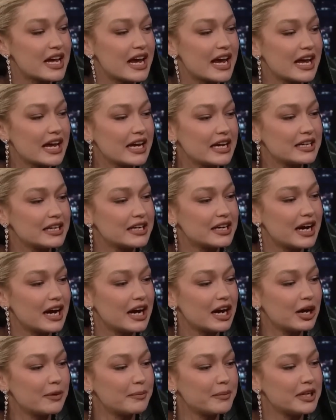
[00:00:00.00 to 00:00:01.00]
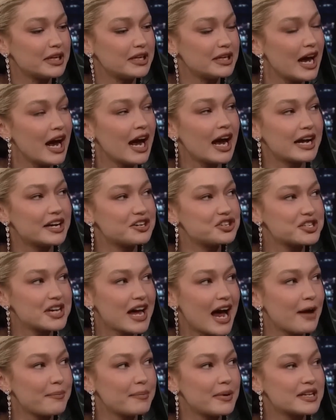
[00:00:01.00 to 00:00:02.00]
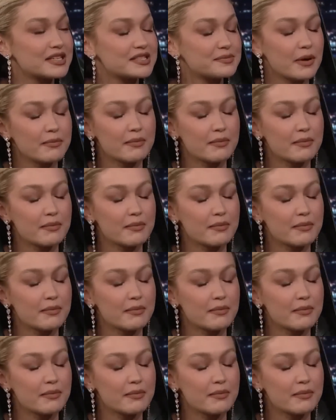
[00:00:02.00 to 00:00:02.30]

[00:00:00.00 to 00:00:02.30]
as long as he remains a responsible and